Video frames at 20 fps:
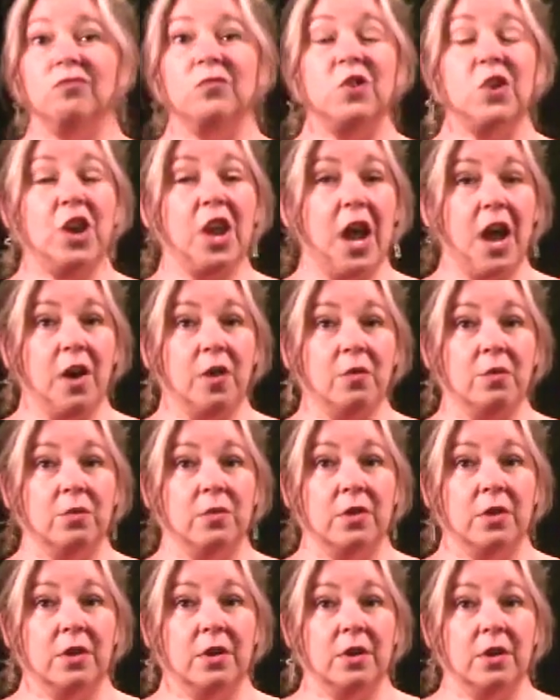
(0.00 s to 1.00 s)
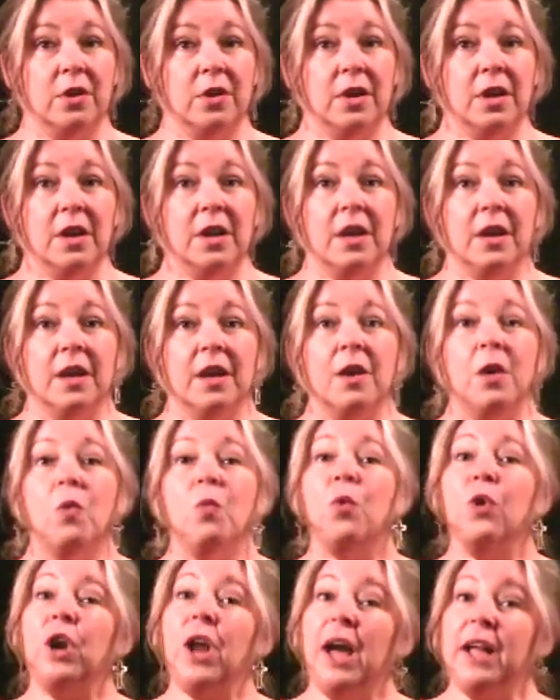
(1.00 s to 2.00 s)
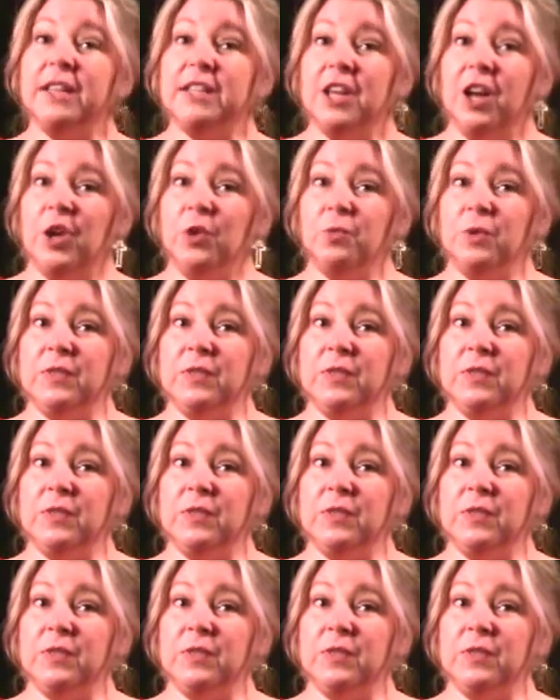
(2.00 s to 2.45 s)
No. We're not done